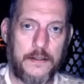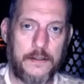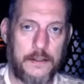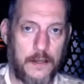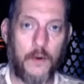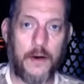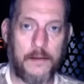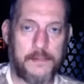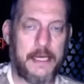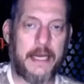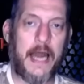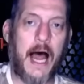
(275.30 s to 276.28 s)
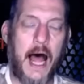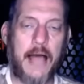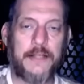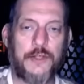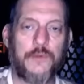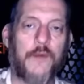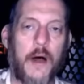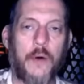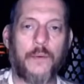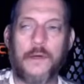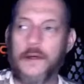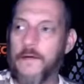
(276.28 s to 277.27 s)
You know what I'm saying? I do
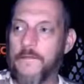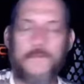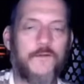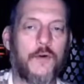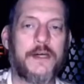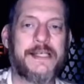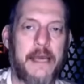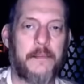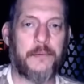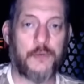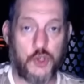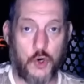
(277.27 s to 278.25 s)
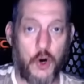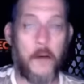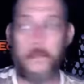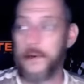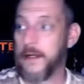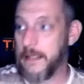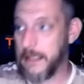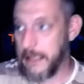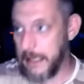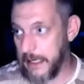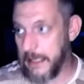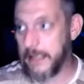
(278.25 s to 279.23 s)
vote, for example, Trump.
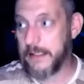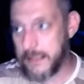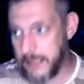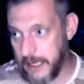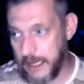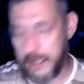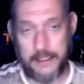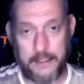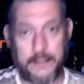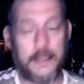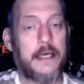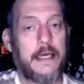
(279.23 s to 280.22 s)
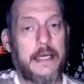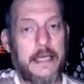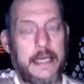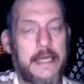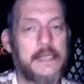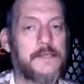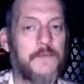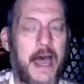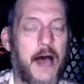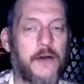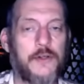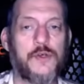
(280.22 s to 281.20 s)
His ticket. His
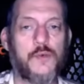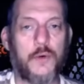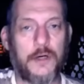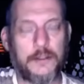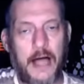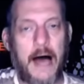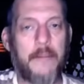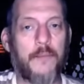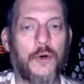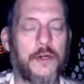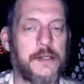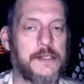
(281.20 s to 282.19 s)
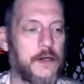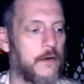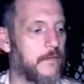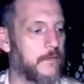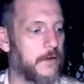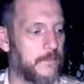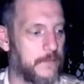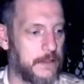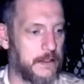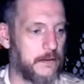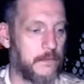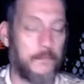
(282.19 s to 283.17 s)
values were a lot more conservative
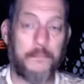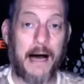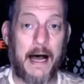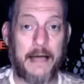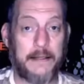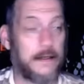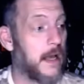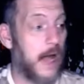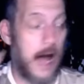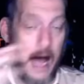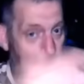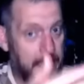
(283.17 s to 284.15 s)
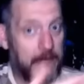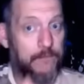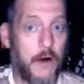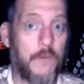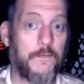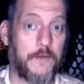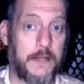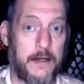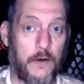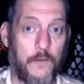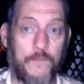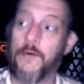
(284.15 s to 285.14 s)
than Biden. I didn't vote for
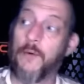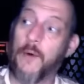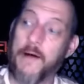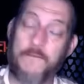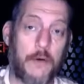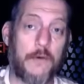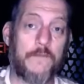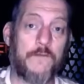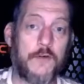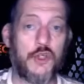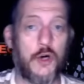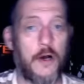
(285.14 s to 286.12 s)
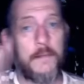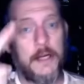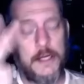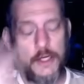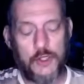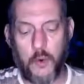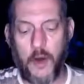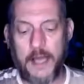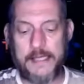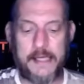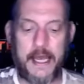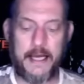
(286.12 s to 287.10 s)
that old fool. I voted for Trump
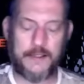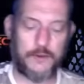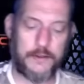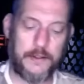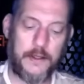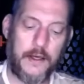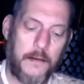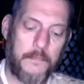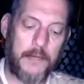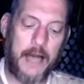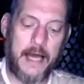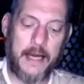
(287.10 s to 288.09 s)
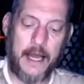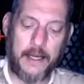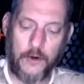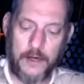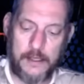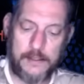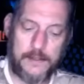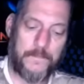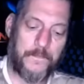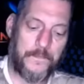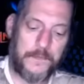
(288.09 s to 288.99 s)
twice, actually. But I digress.